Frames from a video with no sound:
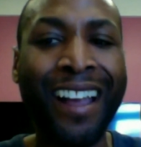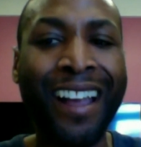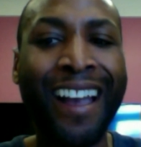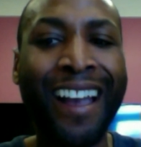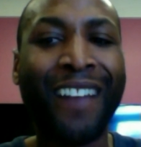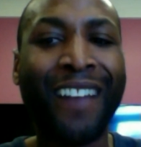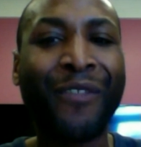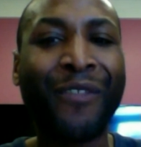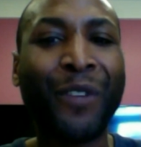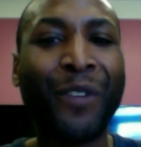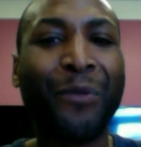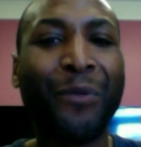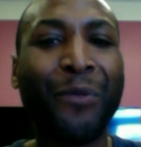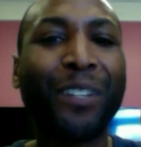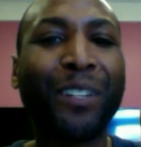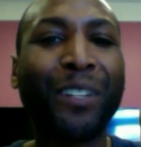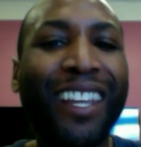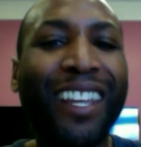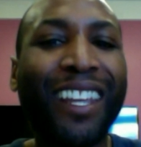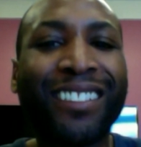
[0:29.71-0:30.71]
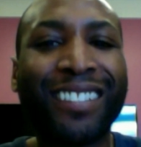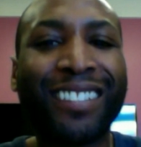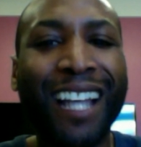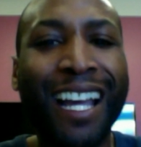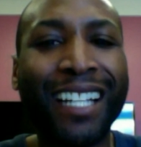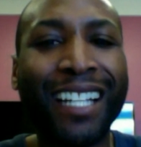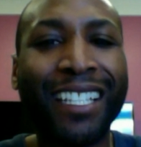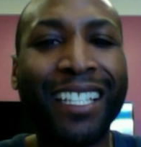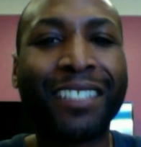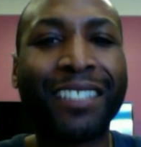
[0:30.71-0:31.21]
I feel really
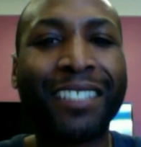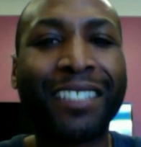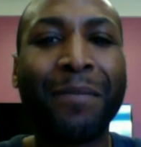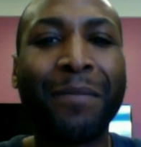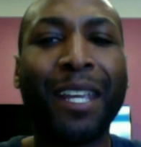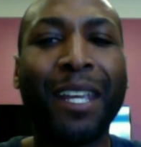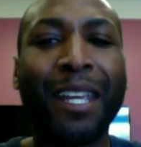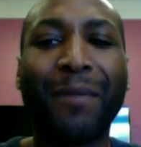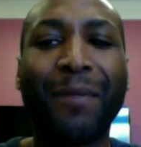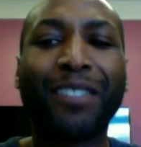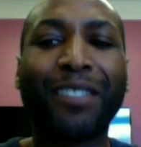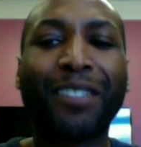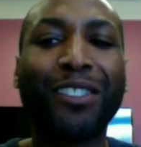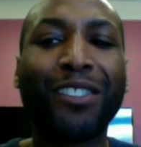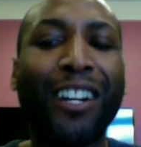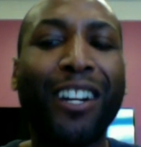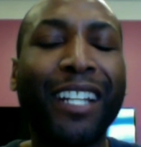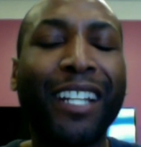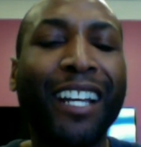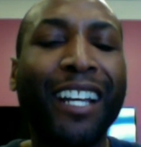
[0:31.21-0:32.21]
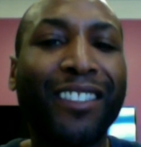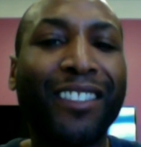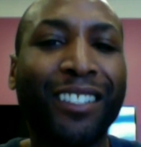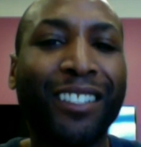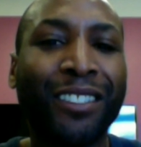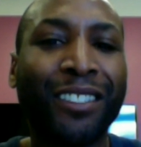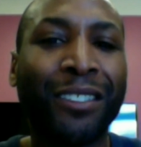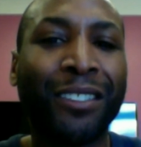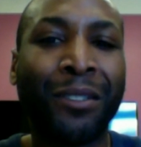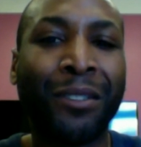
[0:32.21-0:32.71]
excited to be able to start out this
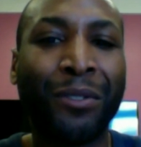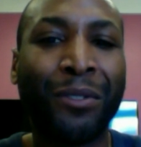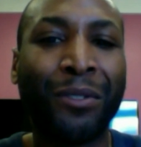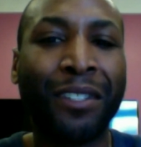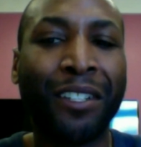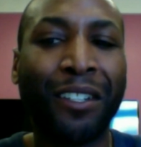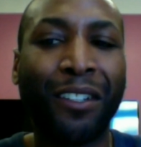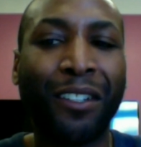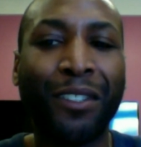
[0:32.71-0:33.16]
new year.